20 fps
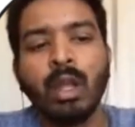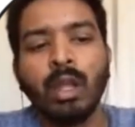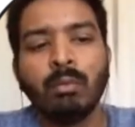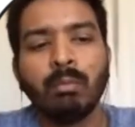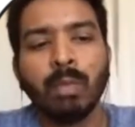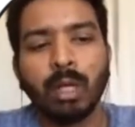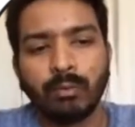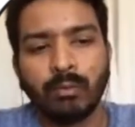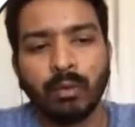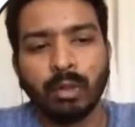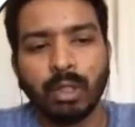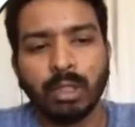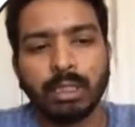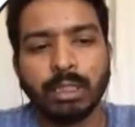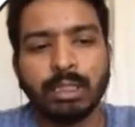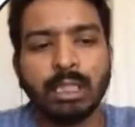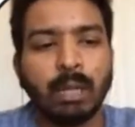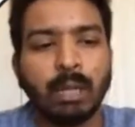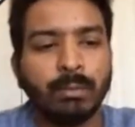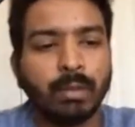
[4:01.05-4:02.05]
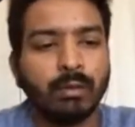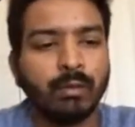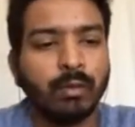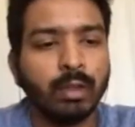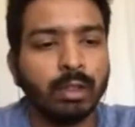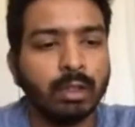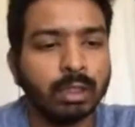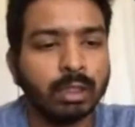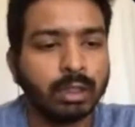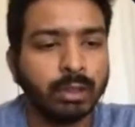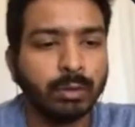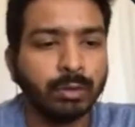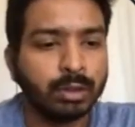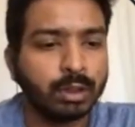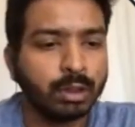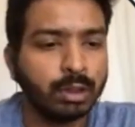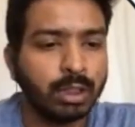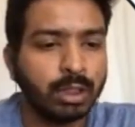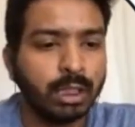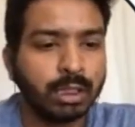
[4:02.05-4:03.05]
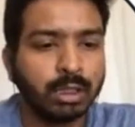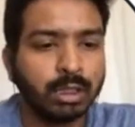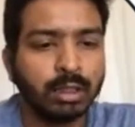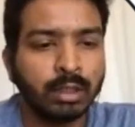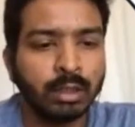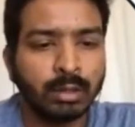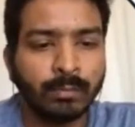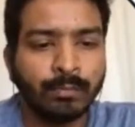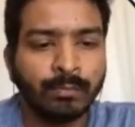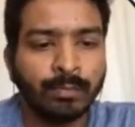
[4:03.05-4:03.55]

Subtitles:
But for this example, we will just use JSON